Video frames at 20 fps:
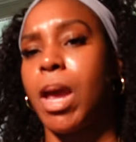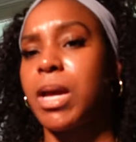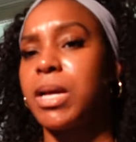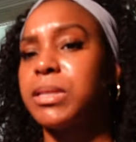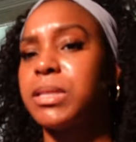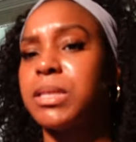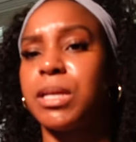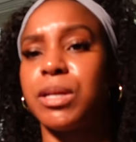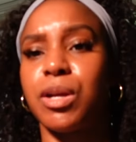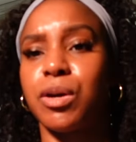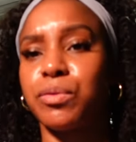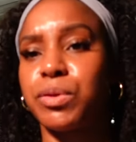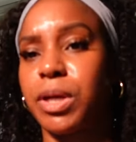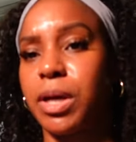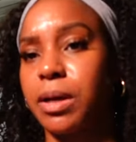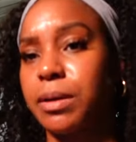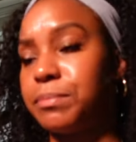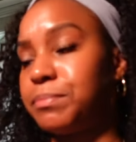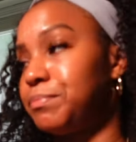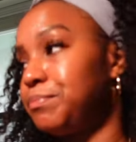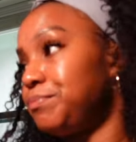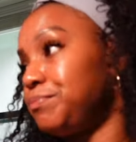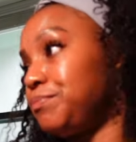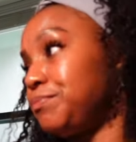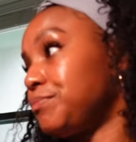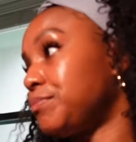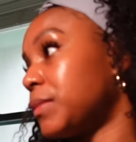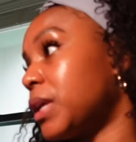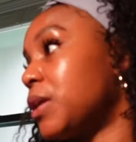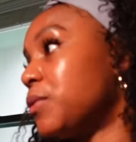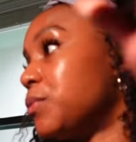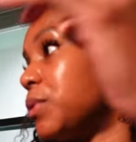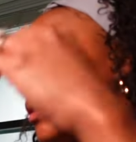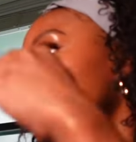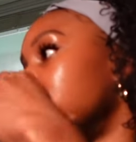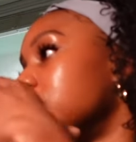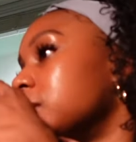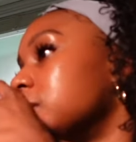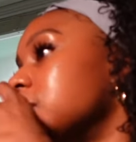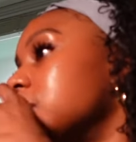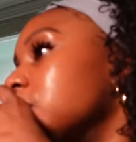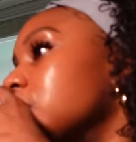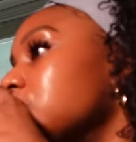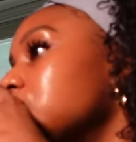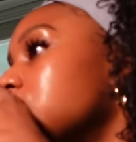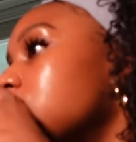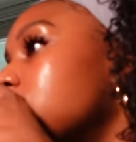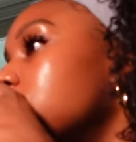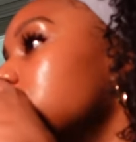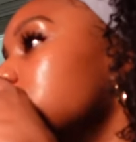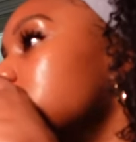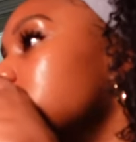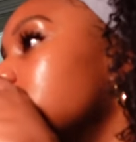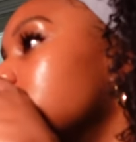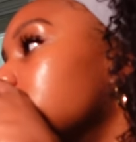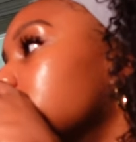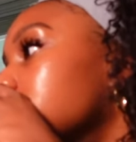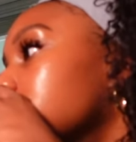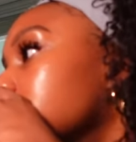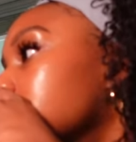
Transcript: it's in no time. It really is in no time. So